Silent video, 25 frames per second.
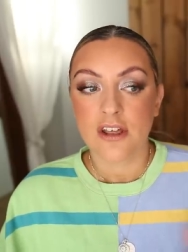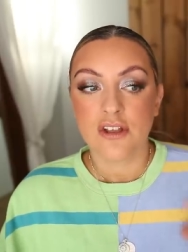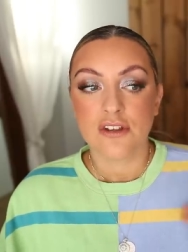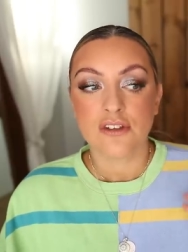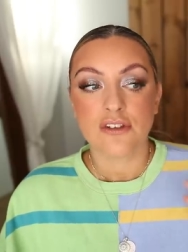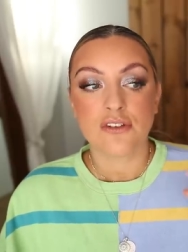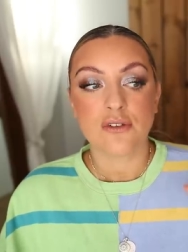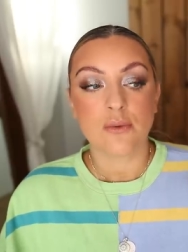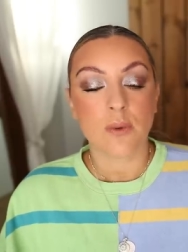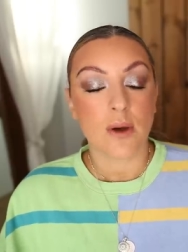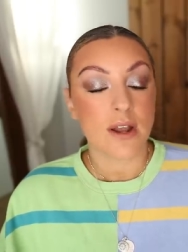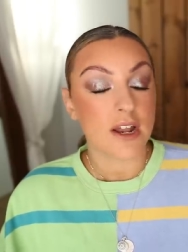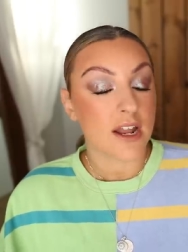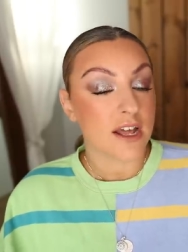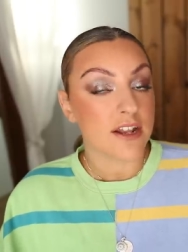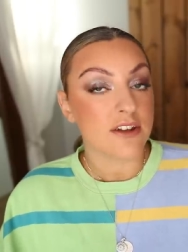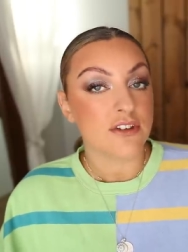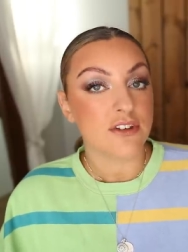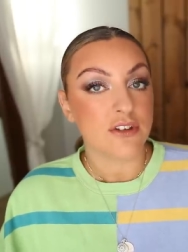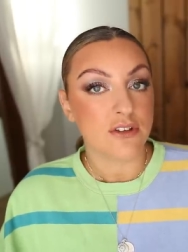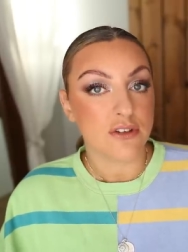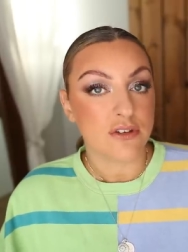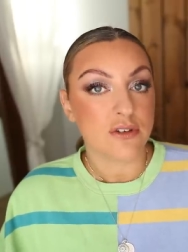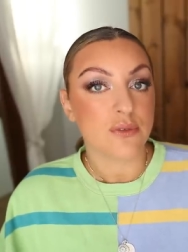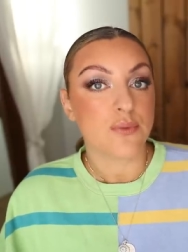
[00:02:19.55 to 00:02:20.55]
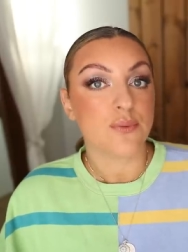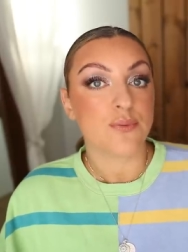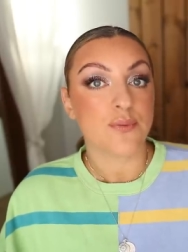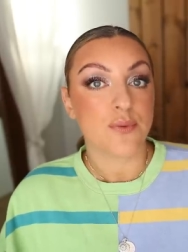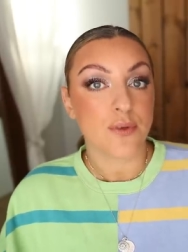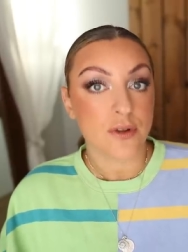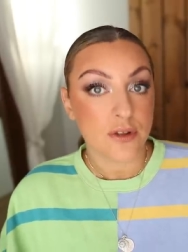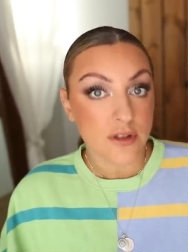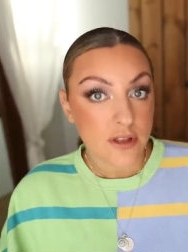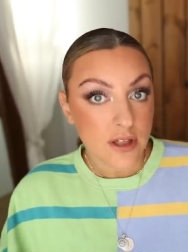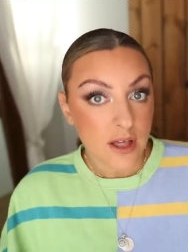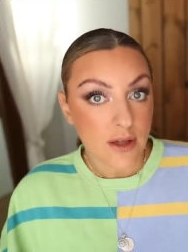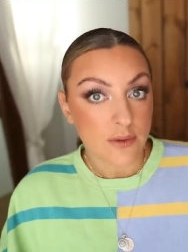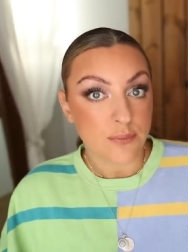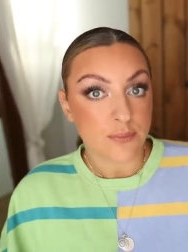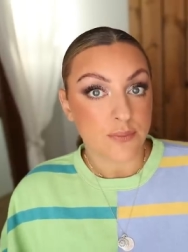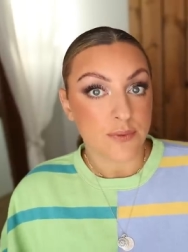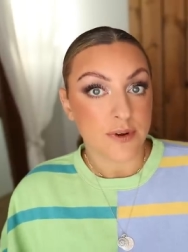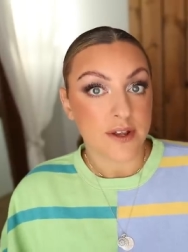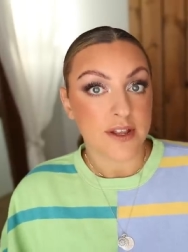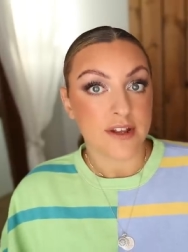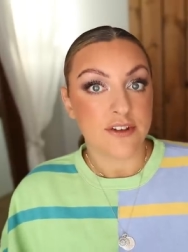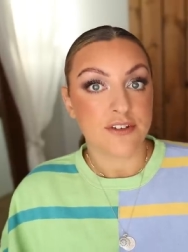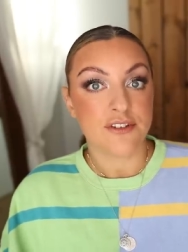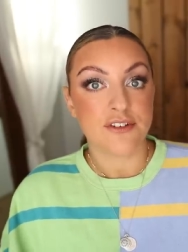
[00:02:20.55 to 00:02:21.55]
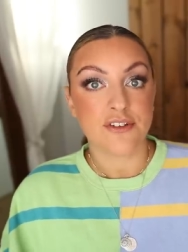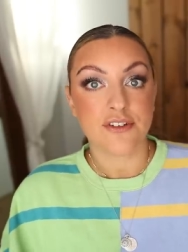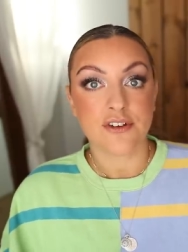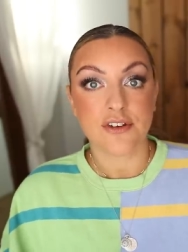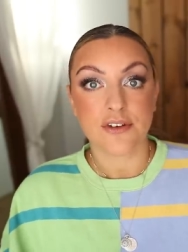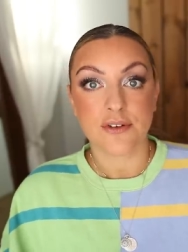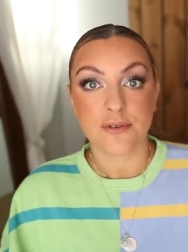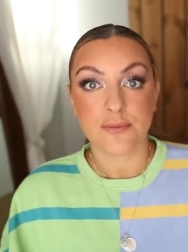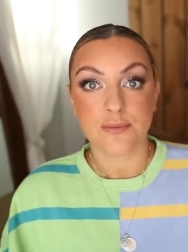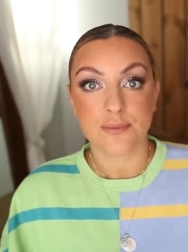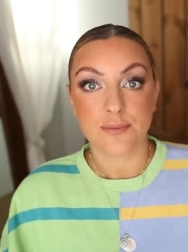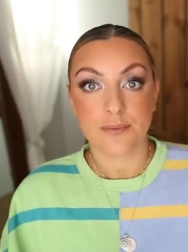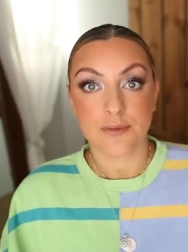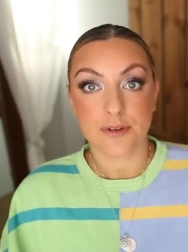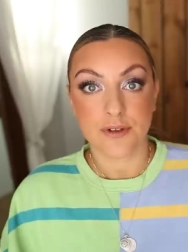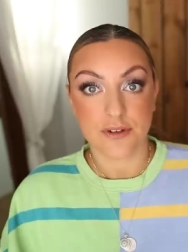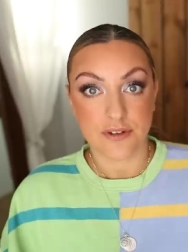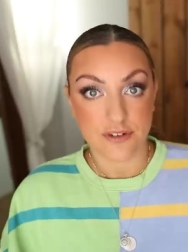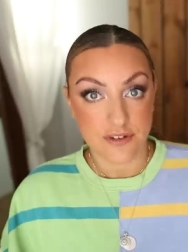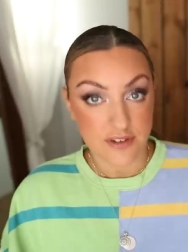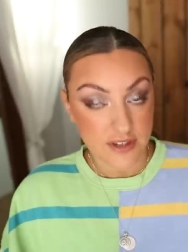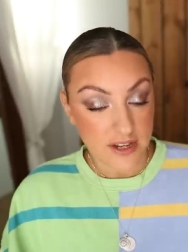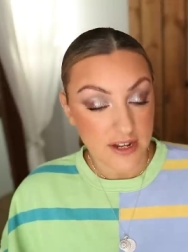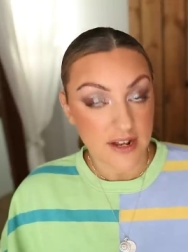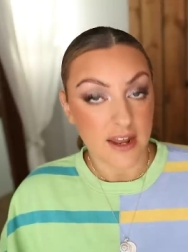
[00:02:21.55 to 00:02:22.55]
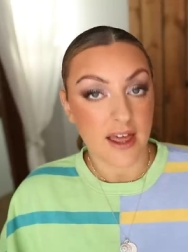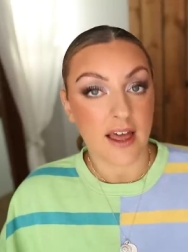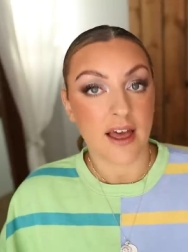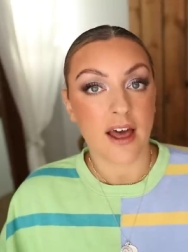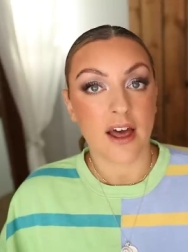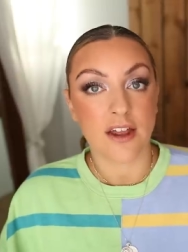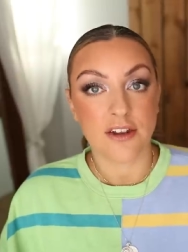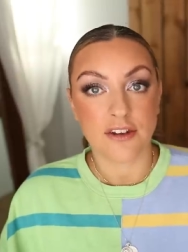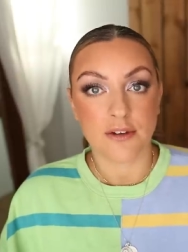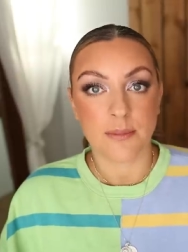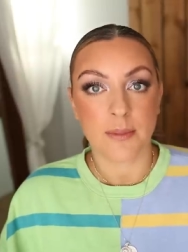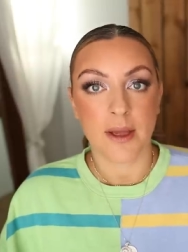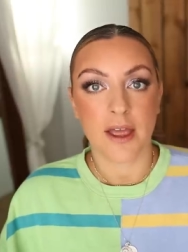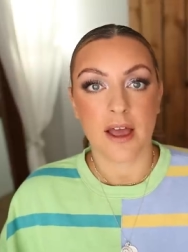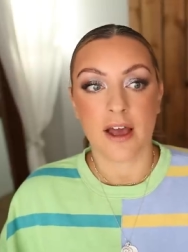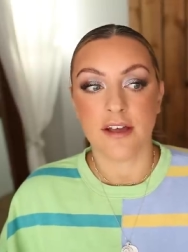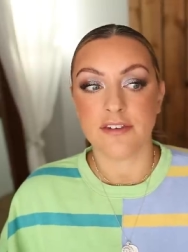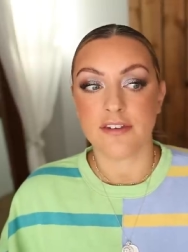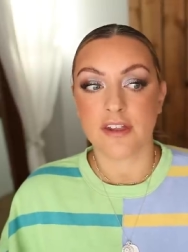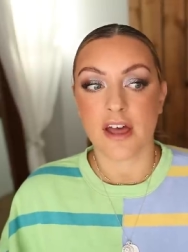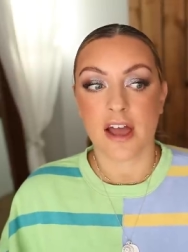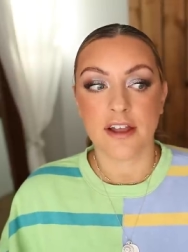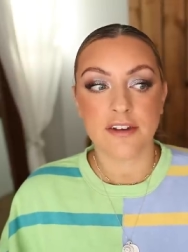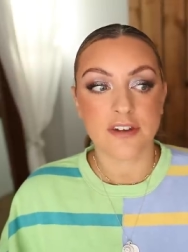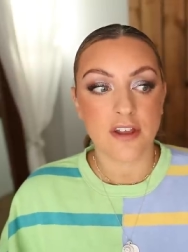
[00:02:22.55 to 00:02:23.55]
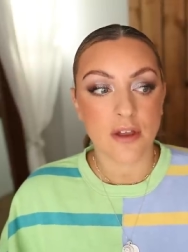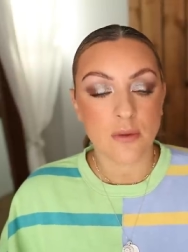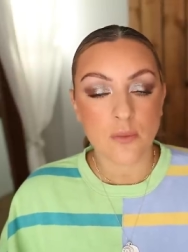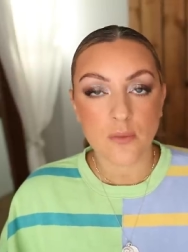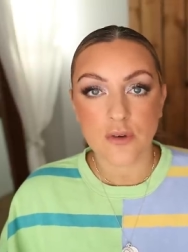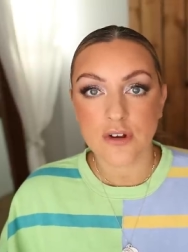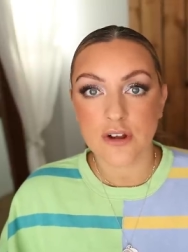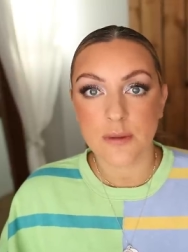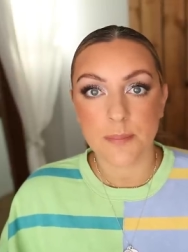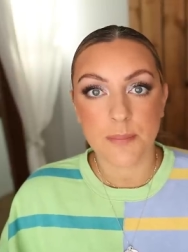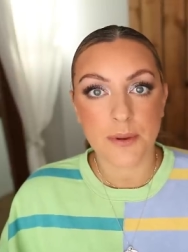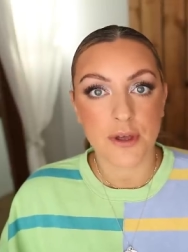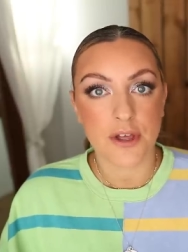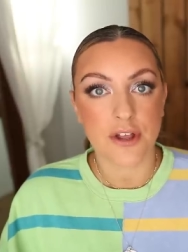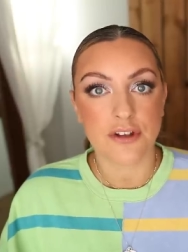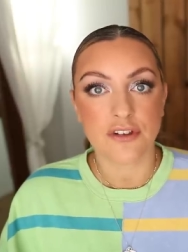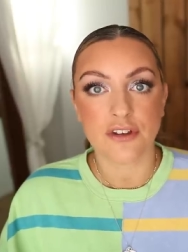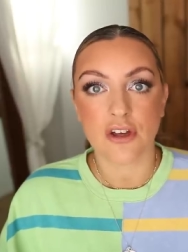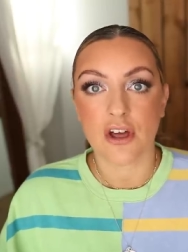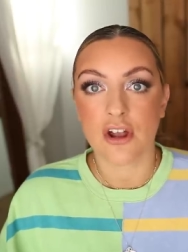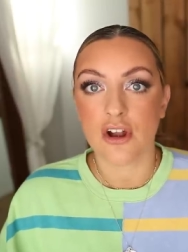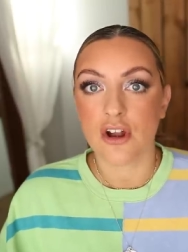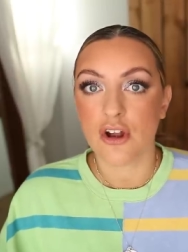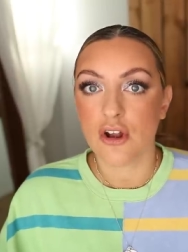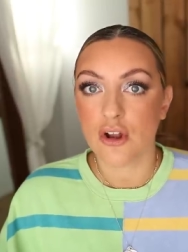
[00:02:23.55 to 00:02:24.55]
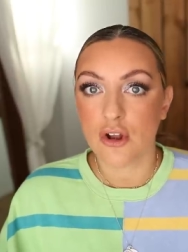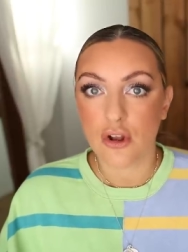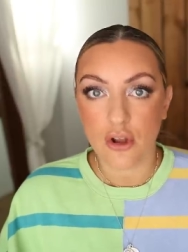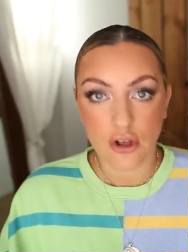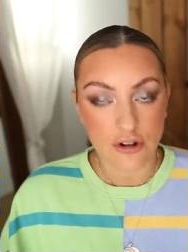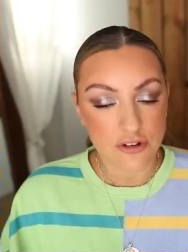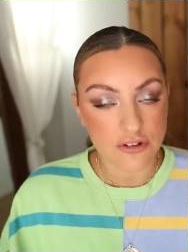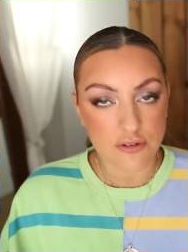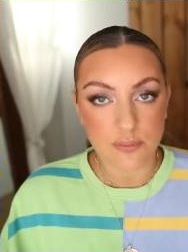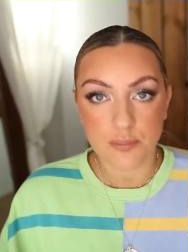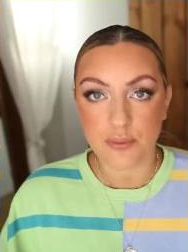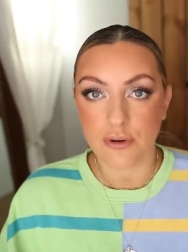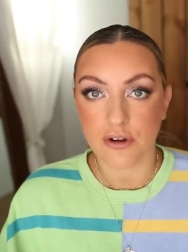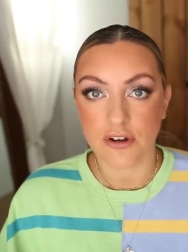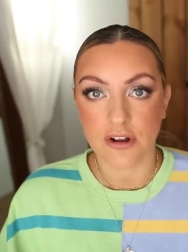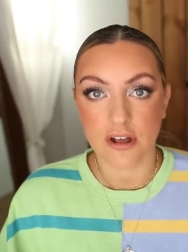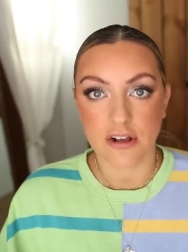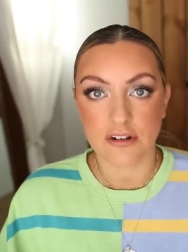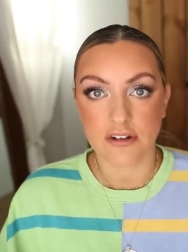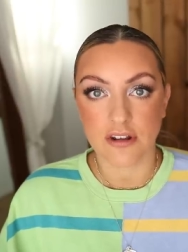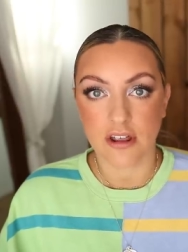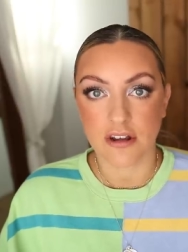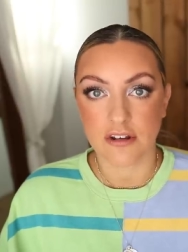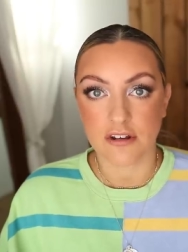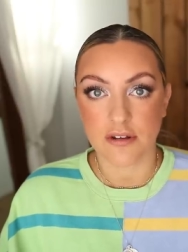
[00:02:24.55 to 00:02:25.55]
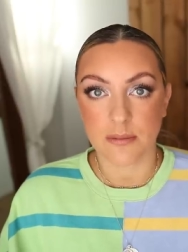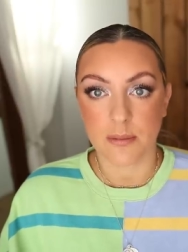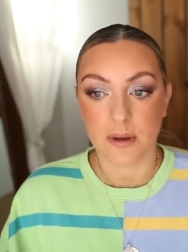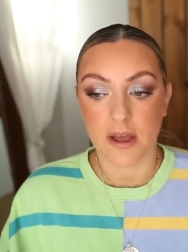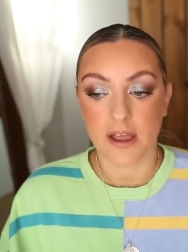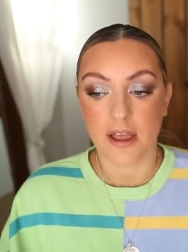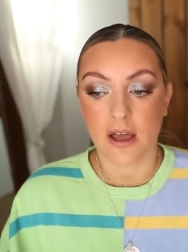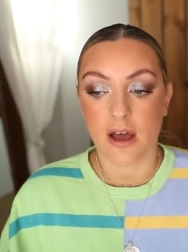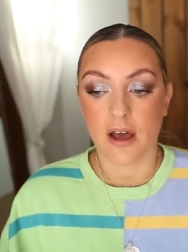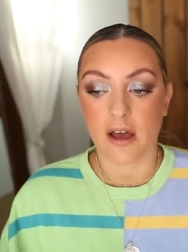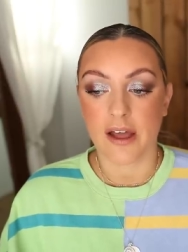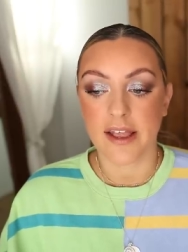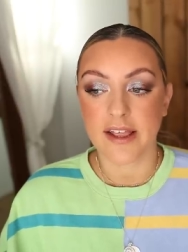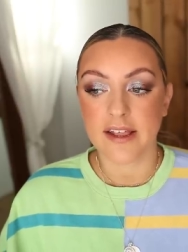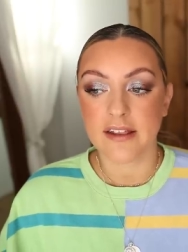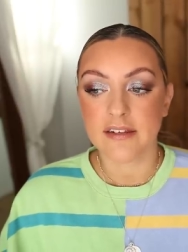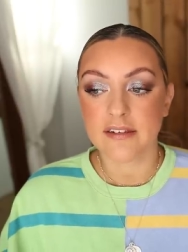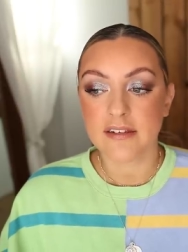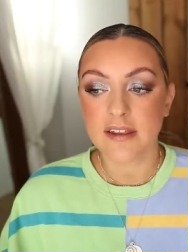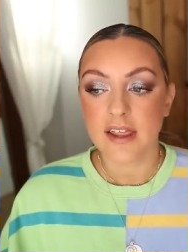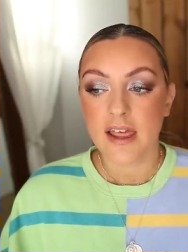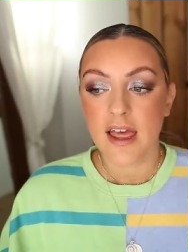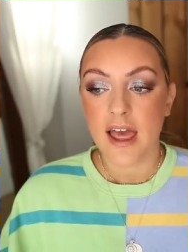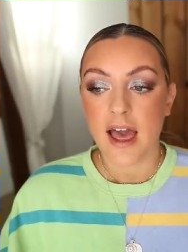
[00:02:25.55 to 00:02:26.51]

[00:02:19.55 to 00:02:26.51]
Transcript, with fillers: So I like to use a full coverage concealer under my eyes. I don't want to put a lot of product under my eyes